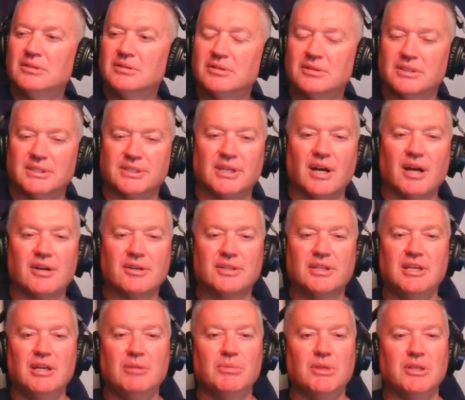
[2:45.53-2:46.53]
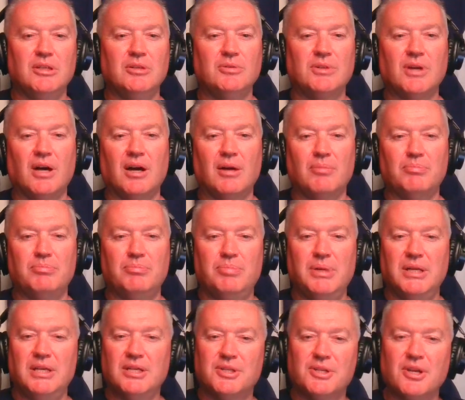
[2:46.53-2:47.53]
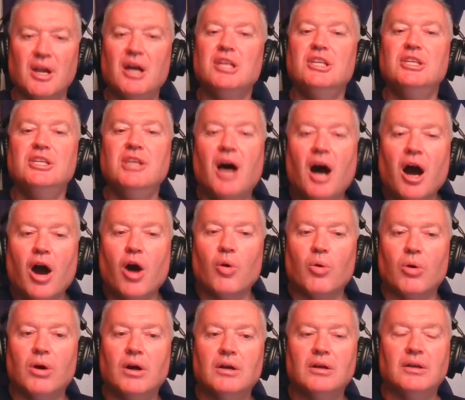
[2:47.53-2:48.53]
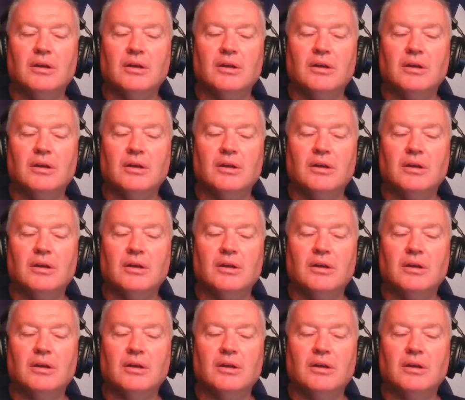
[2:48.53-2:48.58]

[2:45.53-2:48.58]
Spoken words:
Or a soccer team, the Utah Pitch? No!